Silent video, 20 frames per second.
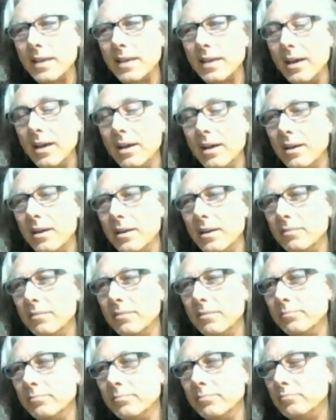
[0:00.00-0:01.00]

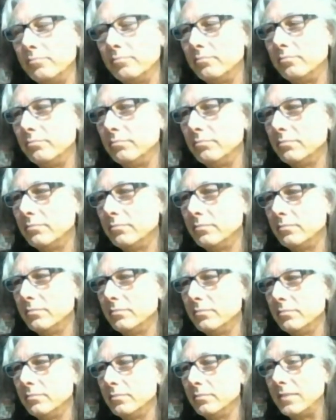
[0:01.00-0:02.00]
um,
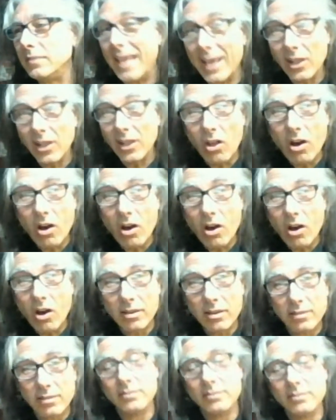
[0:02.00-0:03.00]
Kellogg.
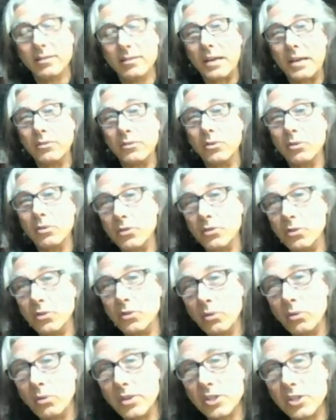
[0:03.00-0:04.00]
I don't know if you
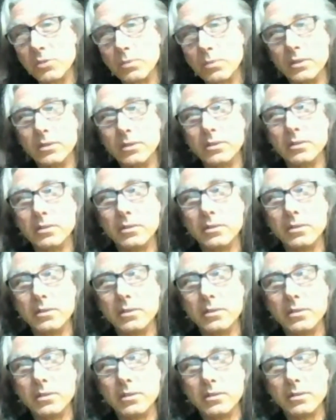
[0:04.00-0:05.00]
know this, but
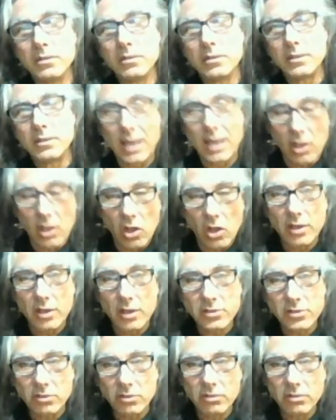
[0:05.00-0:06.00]
Kellogg
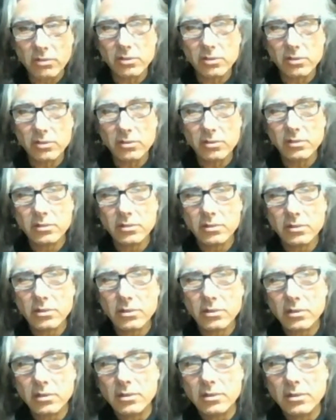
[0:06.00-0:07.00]
cereal.
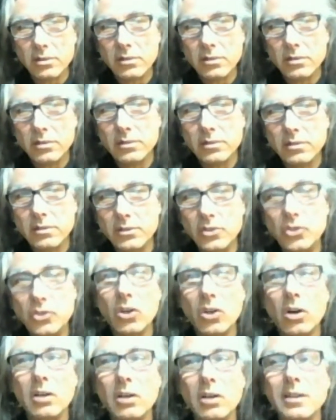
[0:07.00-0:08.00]

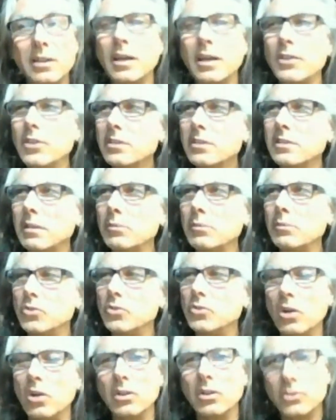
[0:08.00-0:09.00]
John, I think his name was
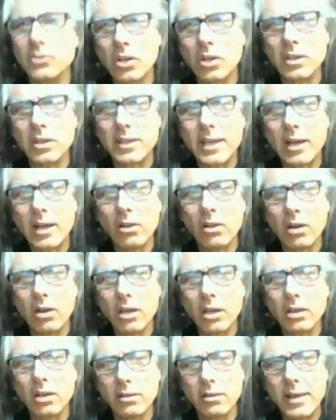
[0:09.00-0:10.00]
John. John
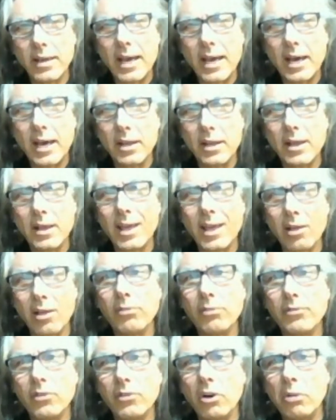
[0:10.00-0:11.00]
Kellogg had
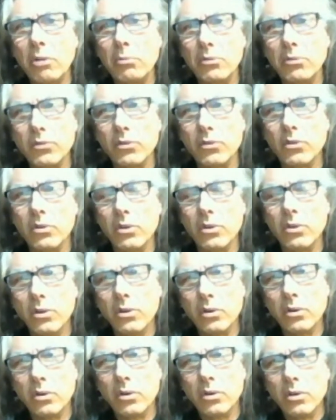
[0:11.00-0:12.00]
health farms for
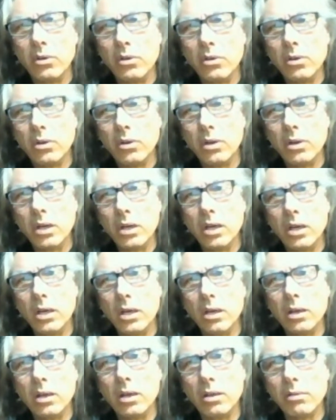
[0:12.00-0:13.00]
uh,